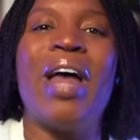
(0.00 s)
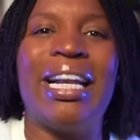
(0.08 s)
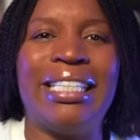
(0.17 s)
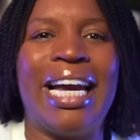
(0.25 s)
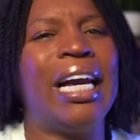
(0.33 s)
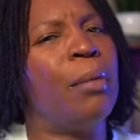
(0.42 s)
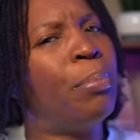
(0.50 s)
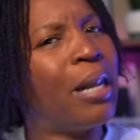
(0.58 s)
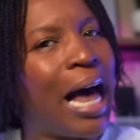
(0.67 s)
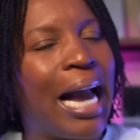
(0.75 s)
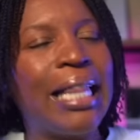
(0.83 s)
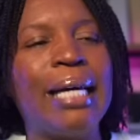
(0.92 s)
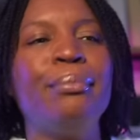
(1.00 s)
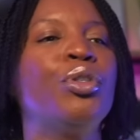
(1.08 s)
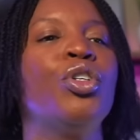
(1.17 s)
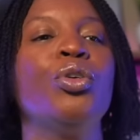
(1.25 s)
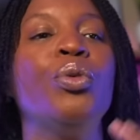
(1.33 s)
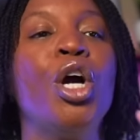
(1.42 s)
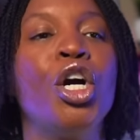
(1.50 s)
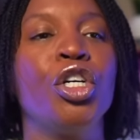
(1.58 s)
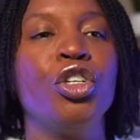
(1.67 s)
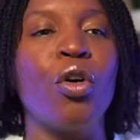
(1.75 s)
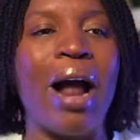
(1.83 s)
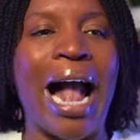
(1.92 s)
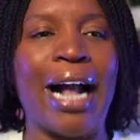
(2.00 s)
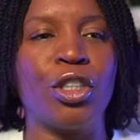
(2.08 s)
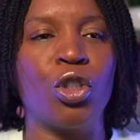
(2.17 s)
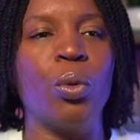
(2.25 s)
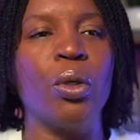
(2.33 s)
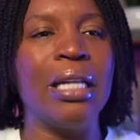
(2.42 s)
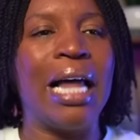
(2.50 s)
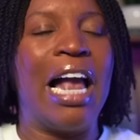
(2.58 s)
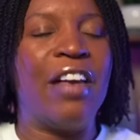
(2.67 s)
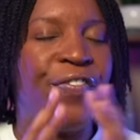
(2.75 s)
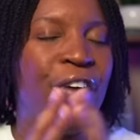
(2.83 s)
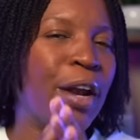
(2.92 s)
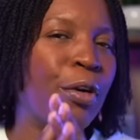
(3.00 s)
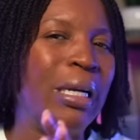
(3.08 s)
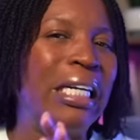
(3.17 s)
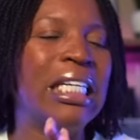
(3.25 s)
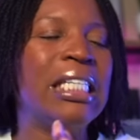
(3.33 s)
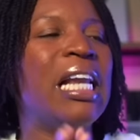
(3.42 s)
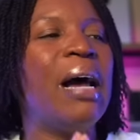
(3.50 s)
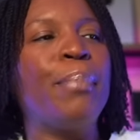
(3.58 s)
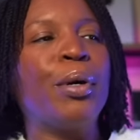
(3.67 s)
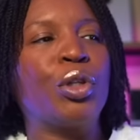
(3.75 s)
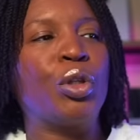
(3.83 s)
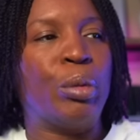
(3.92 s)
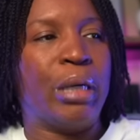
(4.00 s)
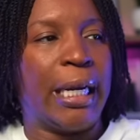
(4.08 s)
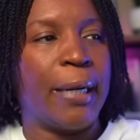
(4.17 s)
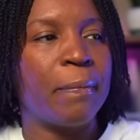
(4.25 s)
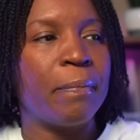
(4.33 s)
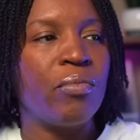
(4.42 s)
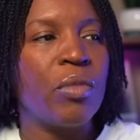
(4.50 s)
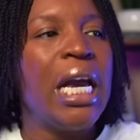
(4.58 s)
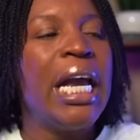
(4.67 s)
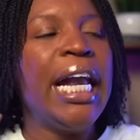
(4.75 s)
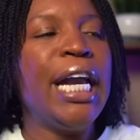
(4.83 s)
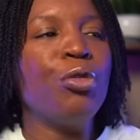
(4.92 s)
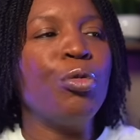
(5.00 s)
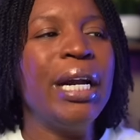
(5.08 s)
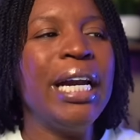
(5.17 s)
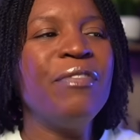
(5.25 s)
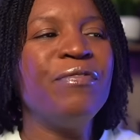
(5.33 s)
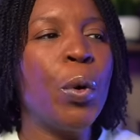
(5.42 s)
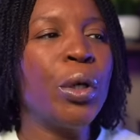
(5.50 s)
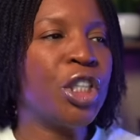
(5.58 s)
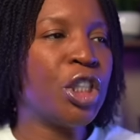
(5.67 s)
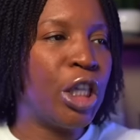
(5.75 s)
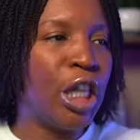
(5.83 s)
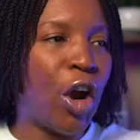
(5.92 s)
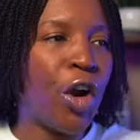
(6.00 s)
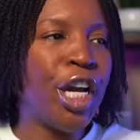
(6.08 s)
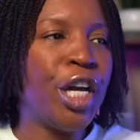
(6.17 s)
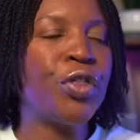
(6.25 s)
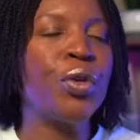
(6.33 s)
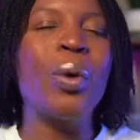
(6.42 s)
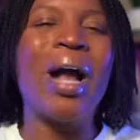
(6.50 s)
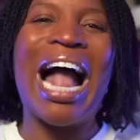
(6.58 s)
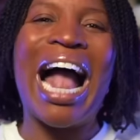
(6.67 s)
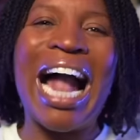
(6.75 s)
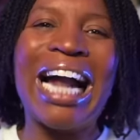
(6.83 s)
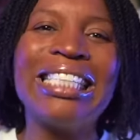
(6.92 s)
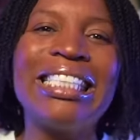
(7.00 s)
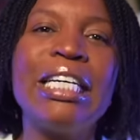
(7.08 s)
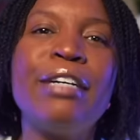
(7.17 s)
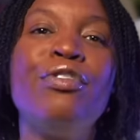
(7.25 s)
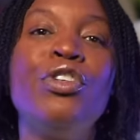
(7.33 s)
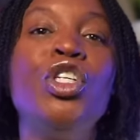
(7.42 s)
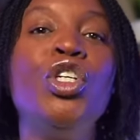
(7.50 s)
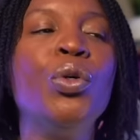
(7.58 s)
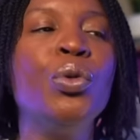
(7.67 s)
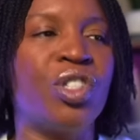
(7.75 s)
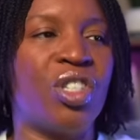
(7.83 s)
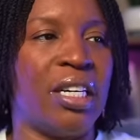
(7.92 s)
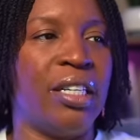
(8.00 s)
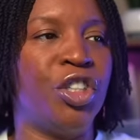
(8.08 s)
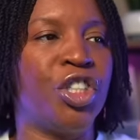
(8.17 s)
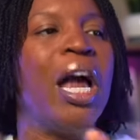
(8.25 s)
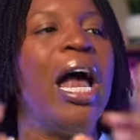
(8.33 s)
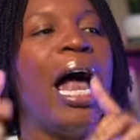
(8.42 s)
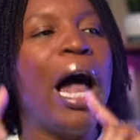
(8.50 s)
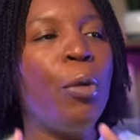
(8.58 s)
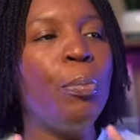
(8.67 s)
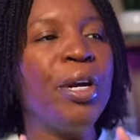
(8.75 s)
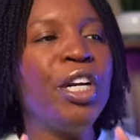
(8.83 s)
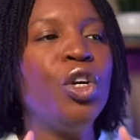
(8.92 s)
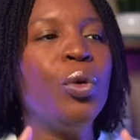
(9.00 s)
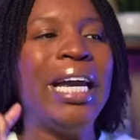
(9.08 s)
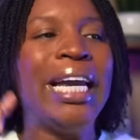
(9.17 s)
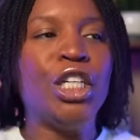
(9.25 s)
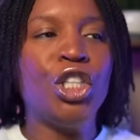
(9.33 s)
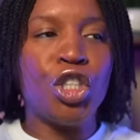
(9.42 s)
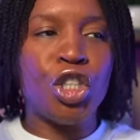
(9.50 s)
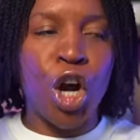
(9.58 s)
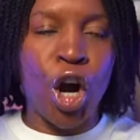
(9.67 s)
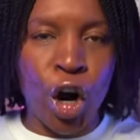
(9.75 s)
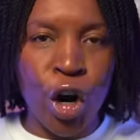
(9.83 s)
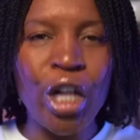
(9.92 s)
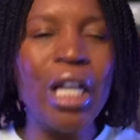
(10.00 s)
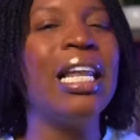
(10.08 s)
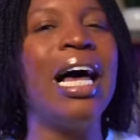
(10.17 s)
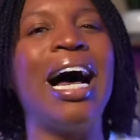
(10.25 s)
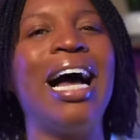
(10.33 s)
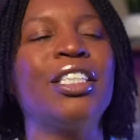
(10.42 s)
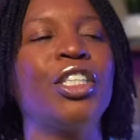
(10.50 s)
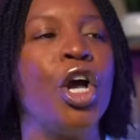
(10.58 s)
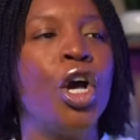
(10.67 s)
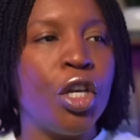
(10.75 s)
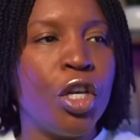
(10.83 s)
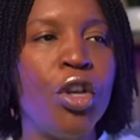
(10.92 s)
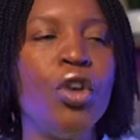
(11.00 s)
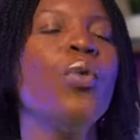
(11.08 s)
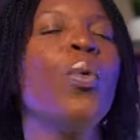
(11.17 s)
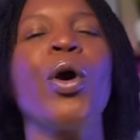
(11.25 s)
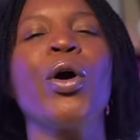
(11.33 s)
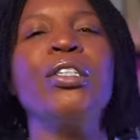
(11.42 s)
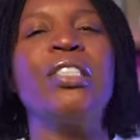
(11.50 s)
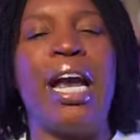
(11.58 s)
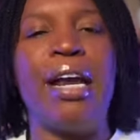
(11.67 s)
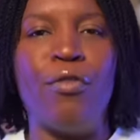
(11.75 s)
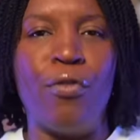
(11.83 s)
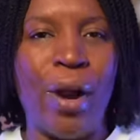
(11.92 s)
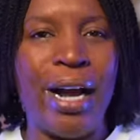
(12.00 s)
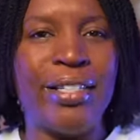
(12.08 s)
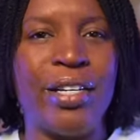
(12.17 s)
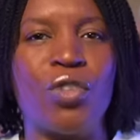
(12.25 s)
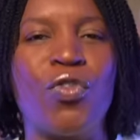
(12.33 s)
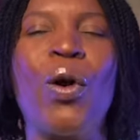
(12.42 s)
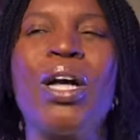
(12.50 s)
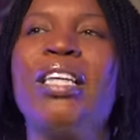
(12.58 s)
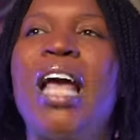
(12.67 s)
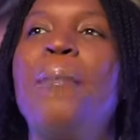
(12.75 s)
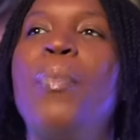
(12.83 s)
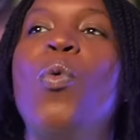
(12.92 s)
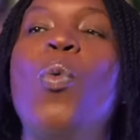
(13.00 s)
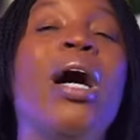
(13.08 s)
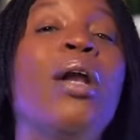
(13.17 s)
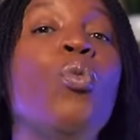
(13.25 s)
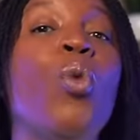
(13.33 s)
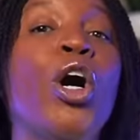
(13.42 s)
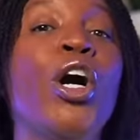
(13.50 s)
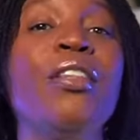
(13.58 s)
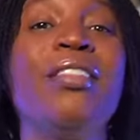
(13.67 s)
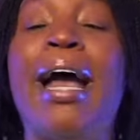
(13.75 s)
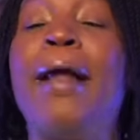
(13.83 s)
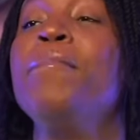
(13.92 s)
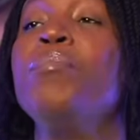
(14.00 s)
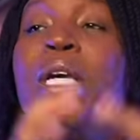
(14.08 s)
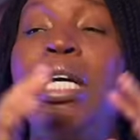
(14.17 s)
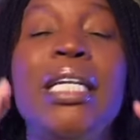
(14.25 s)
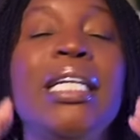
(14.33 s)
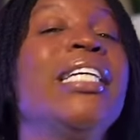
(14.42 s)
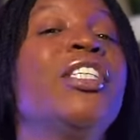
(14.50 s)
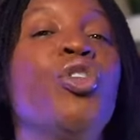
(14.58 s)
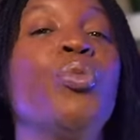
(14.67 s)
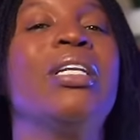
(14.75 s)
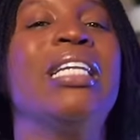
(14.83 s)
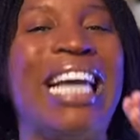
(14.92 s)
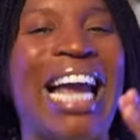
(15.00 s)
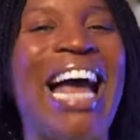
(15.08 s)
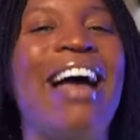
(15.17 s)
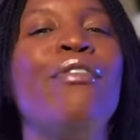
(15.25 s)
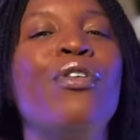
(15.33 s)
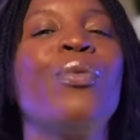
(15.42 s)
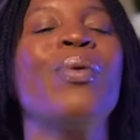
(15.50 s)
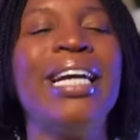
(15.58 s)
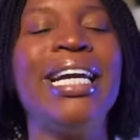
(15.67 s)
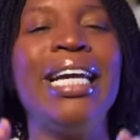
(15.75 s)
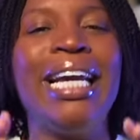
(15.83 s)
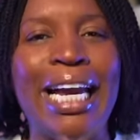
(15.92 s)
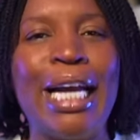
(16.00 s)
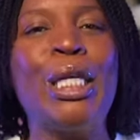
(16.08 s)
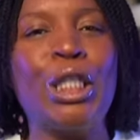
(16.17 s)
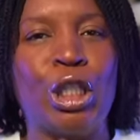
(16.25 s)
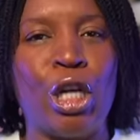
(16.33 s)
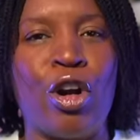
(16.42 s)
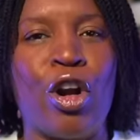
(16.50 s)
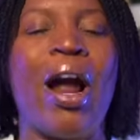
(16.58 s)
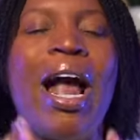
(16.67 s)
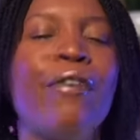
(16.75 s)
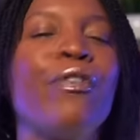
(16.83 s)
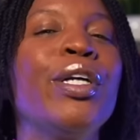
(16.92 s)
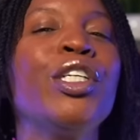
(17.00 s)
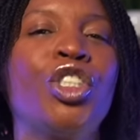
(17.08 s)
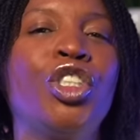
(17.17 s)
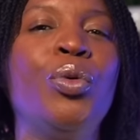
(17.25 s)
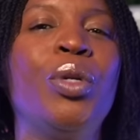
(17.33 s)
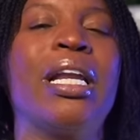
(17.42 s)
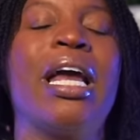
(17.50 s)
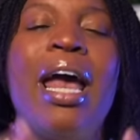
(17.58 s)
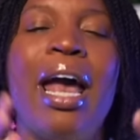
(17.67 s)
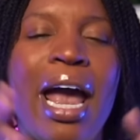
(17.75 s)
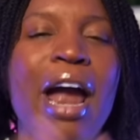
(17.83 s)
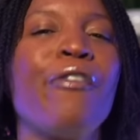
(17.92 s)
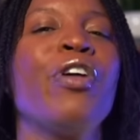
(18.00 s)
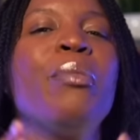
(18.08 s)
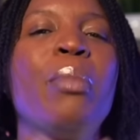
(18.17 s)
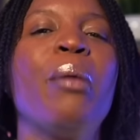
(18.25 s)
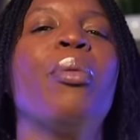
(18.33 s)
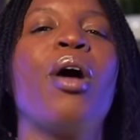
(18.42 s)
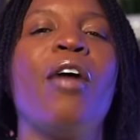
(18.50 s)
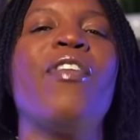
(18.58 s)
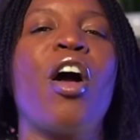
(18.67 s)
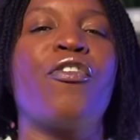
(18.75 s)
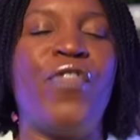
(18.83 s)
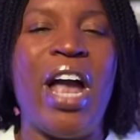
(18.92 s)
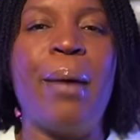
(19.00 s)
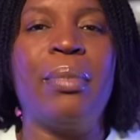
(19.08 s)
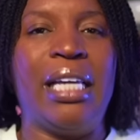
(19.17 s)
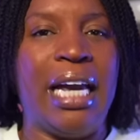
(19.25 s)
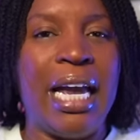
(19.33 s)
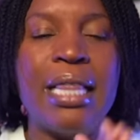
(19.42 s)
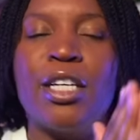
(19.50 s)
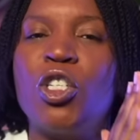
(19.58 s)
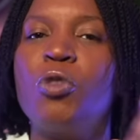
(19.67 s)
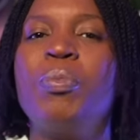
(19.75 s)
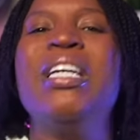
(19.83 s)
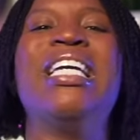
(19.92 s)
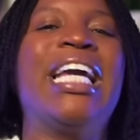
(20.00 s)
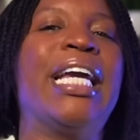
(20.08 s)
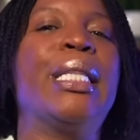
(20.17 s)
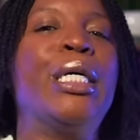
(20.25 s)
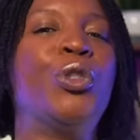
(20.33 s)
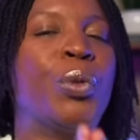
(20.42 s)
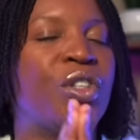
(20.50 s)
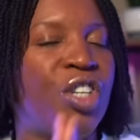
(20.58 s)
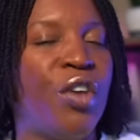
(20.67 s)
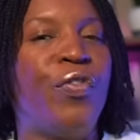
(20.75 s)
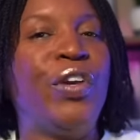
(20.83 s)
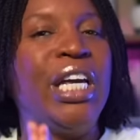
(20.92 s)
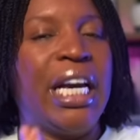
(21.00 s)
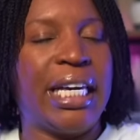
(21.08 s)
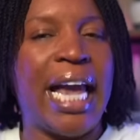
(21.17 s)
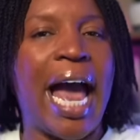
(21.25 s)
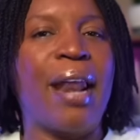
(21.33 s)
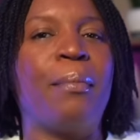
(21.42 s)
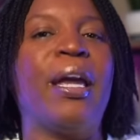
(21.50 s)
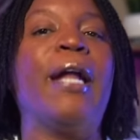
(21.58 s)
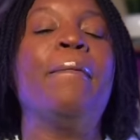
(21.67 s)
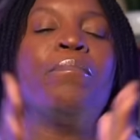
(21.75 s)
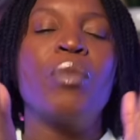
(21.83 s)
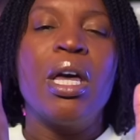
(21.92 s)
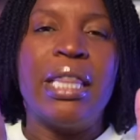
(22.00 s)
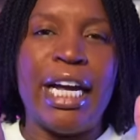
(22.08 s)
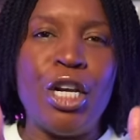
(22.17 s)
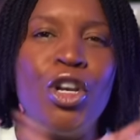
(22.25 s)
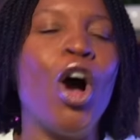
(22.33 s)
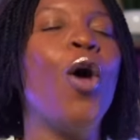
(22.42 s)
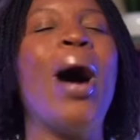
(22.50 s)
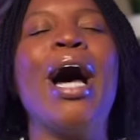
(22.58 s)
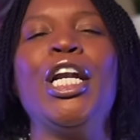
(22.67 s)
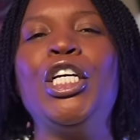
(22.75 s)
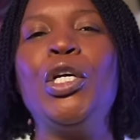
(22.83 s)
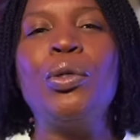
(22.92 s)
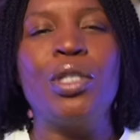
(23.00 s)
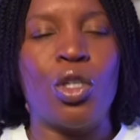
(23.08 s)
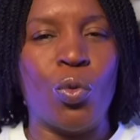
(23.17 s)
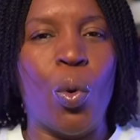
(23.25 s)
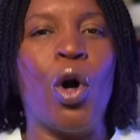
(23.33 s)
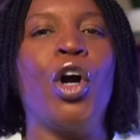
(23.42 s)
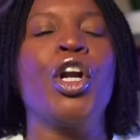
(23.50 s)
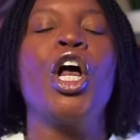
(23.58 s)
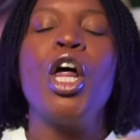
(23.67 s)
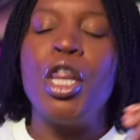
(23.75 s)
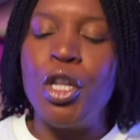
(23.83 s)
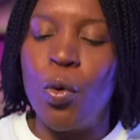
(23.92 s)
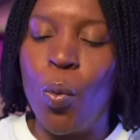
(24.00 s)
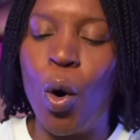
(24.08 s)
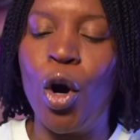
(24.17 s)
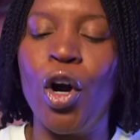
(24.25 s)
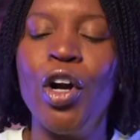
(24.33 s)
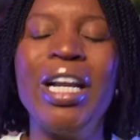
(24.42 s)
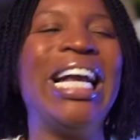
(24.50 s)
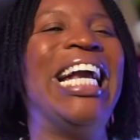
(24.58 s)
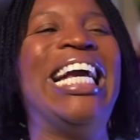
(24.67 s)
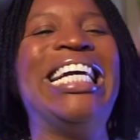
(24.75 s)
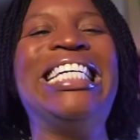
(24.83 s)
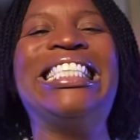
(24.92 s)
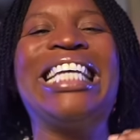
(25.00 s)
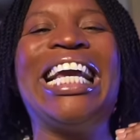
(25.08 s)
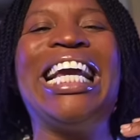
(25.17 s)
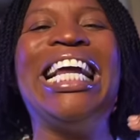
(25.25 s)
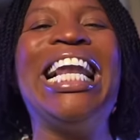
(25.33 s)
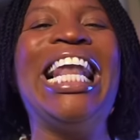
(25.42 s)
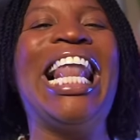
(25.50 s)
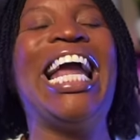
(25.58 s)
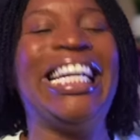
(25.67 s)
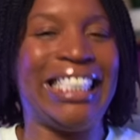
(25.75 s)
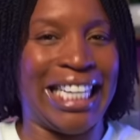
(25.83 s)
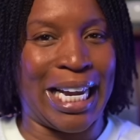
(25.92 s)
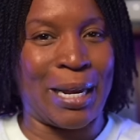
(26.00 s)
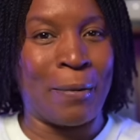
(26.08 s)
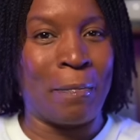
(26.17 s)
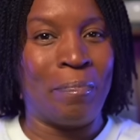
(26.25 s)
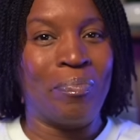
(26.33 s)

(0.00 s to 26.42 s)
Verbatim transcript: that day, applying them to your actual life. And reason number three, it reinforces learning through active usage, helping you internalize new words and phrases. For example, one word that literally every English learner, every student, every member of our family in the Speak English with Tiffani Academy, they know how to use this word. The word is elated.